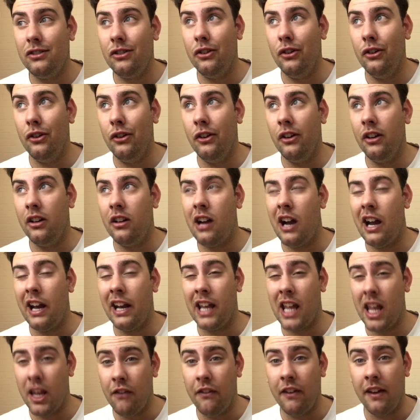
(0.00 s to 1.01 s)
to kind
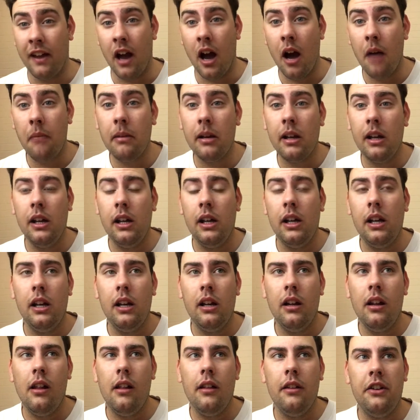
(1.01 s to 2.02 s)
of giving up
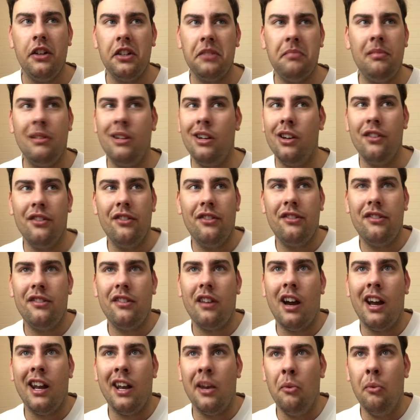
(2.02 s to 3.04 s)
just because
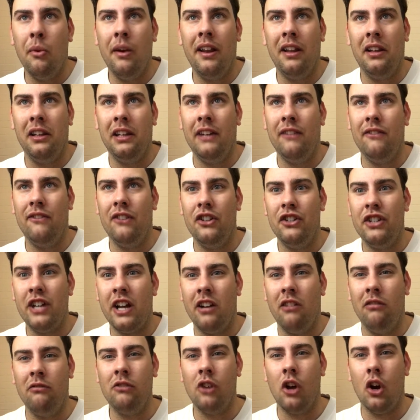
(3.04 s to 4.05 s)
I didn't want to leave the
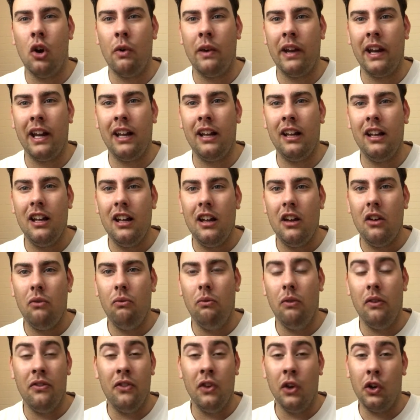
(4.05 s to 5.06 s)
channel going
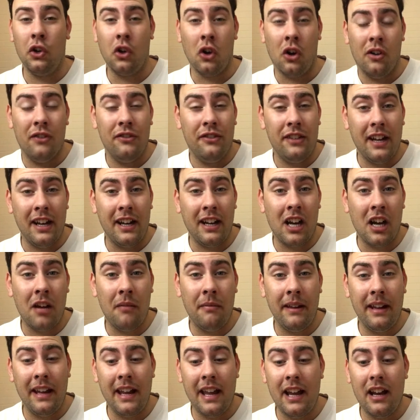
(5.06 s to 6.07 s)
with no content
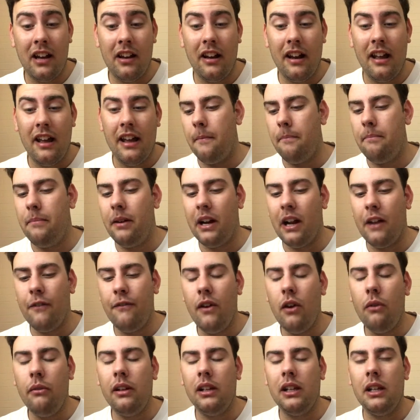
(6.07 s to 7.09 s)
coming out. But I
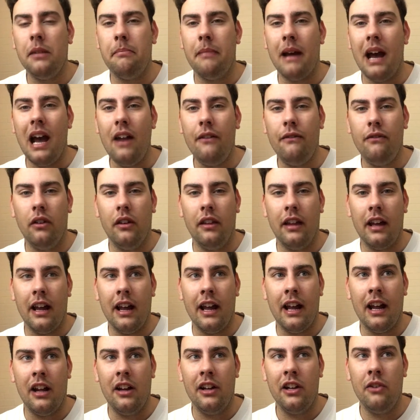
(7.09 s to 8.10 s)
felt really bad for that
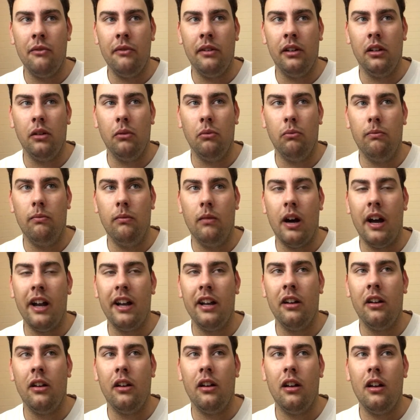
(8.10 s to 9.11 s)

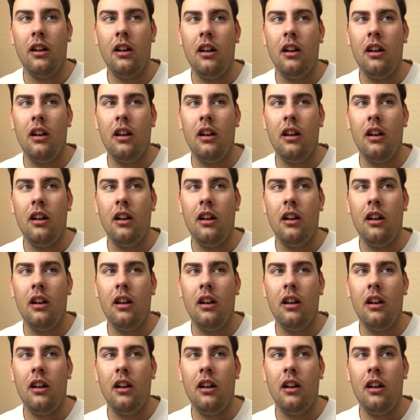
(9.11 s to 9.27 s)
and